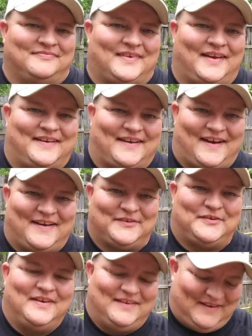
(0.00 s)
Hey
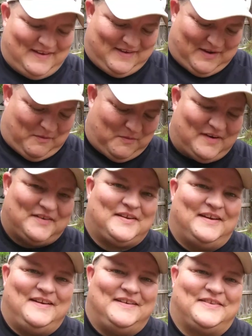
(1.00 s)
guys, I want to
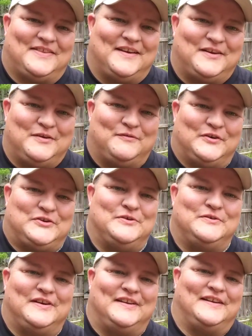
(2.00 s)
tell you thank you for
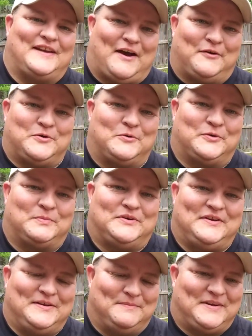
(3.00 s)
tuning in Outdoors with
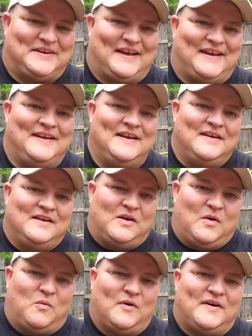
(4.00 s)
Tim today.
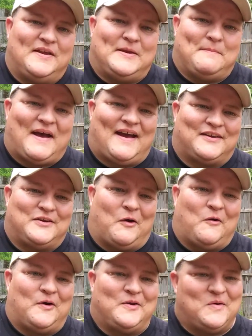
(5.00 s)
We're in the
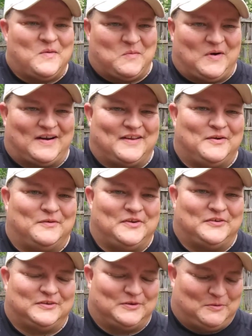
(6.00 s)
backyard working on
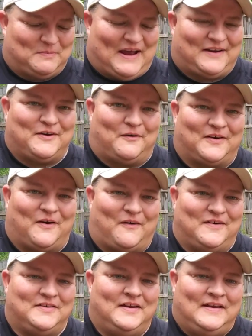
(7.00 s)
this little backyard
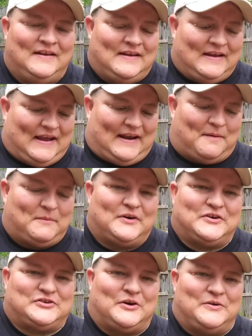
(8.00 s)
garden, and I'm going
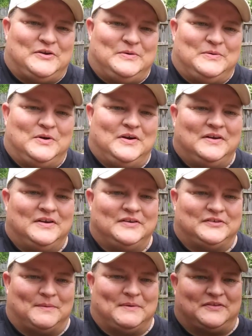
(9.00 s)
to show you
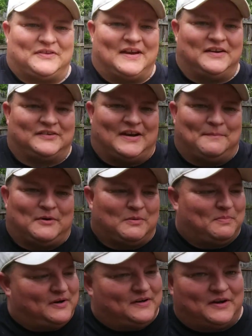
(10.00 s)
some of the things that I'm going
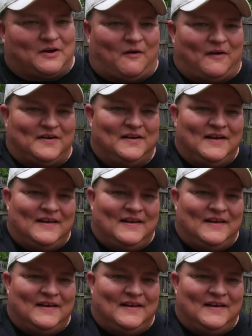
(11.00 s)
to put in the garden.